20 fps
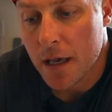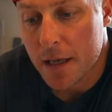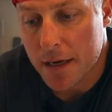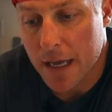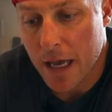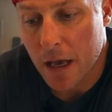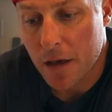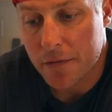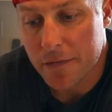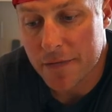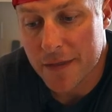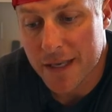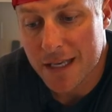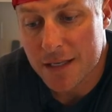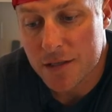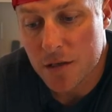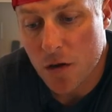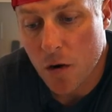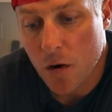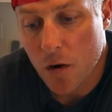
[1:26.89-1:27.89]
Now
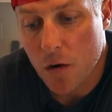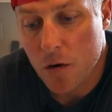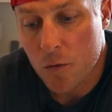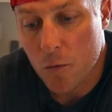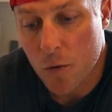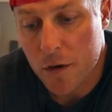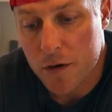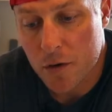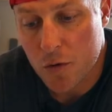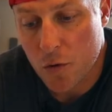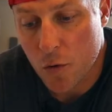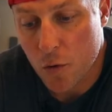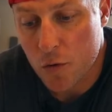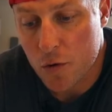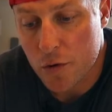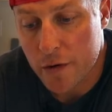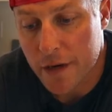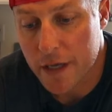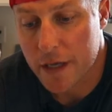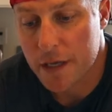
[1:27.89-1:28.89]
these are one
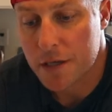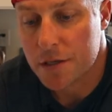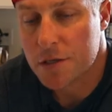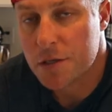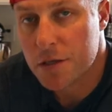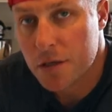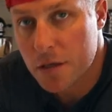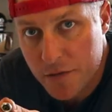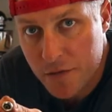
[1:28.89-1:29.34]
quarter inch